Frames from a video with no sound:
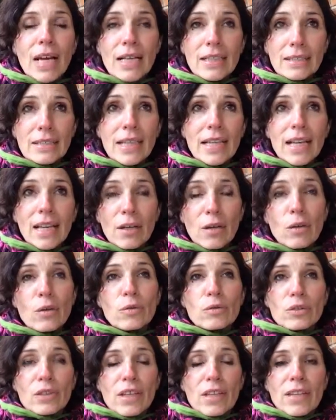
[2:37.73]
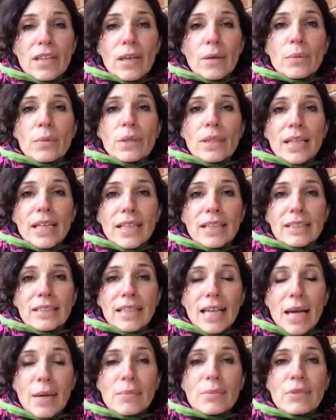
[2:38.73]
as they get older, they will
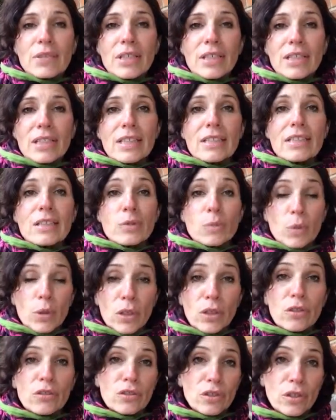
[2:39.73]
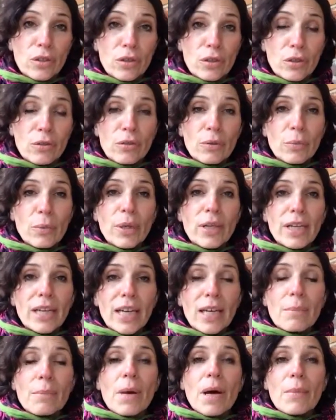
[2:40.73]
accept that this is what you do. You're a
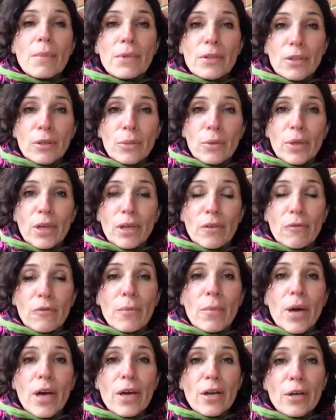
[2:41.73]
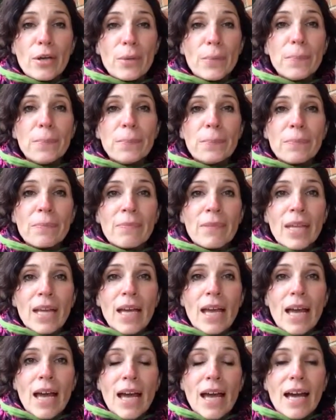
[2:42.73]
working mum and you work from home.
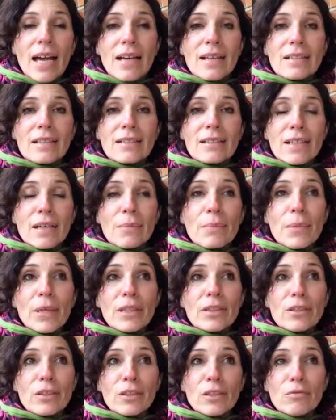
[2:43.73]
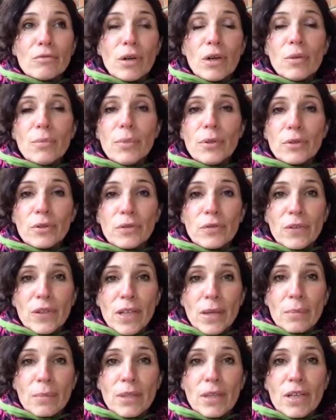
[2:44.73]
And it's a good role model for
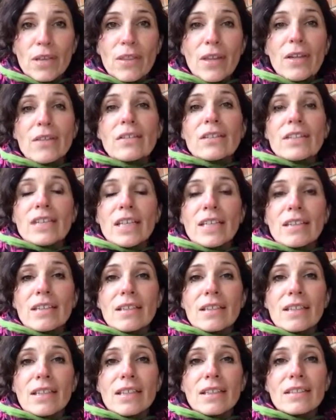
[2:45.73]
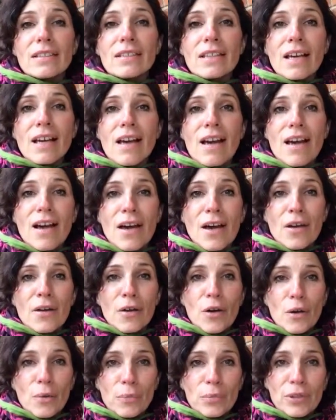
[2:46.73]
them. You know, they'll see that there's
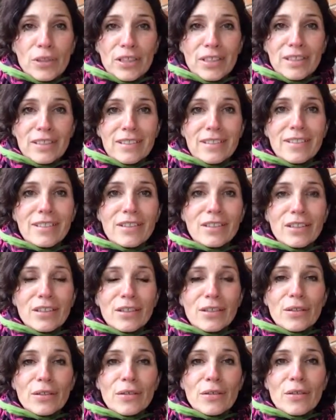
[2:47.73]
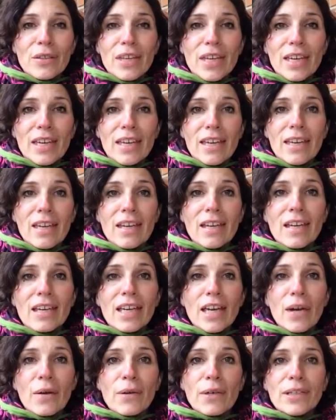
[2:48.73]
an option to the
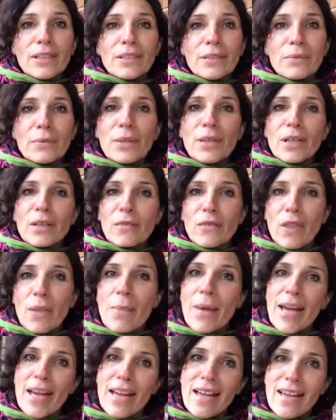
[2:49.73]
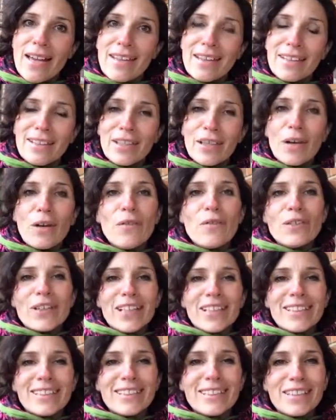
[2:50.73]
going to work for the man at the
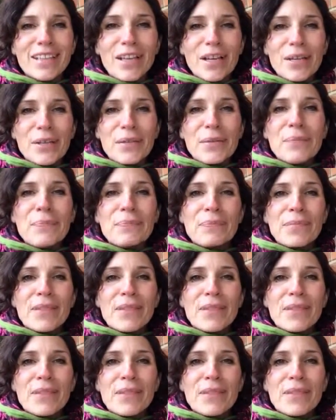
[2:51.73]
office. So